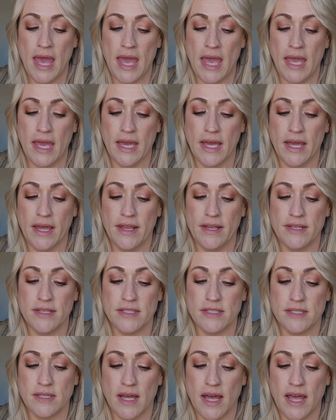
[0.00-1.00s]

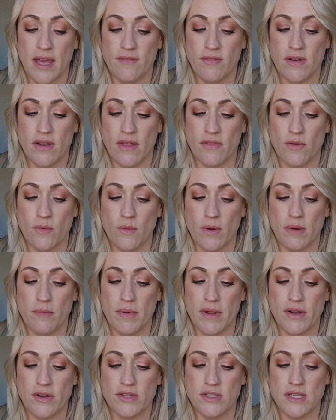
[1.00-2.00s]
And I have another one by
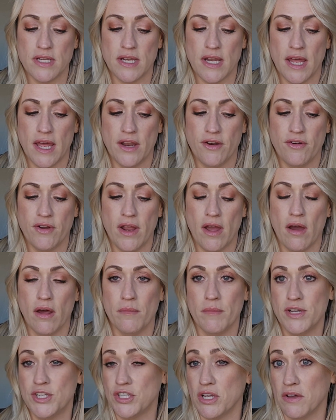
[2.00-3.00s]
Christina Henry on
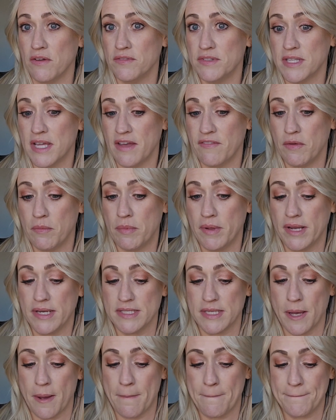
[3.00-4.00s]
my shelves I haven't picked
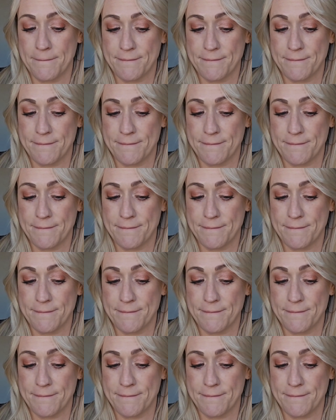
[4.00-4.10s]
up.